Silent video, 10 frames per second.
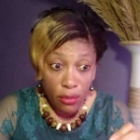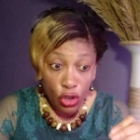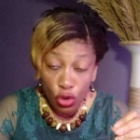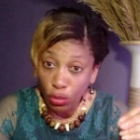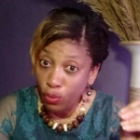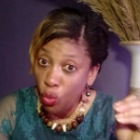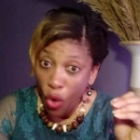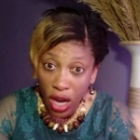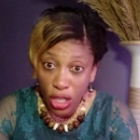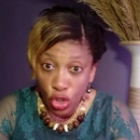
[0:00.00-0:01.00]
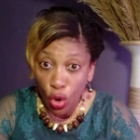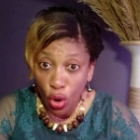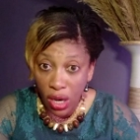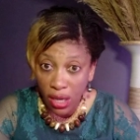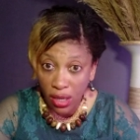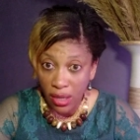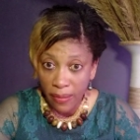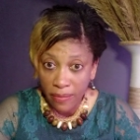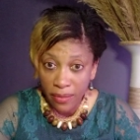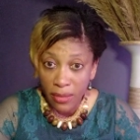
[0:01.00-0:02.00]
walk the talk
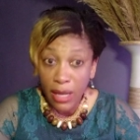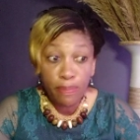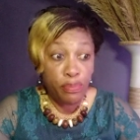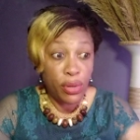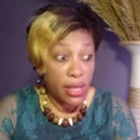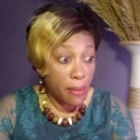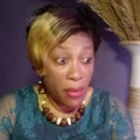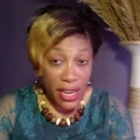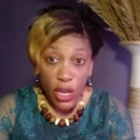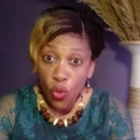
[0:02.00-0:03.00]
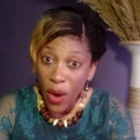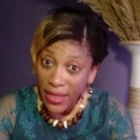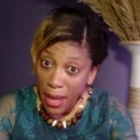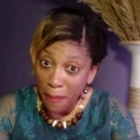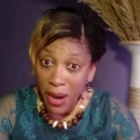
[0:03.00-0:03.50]
and put the money where their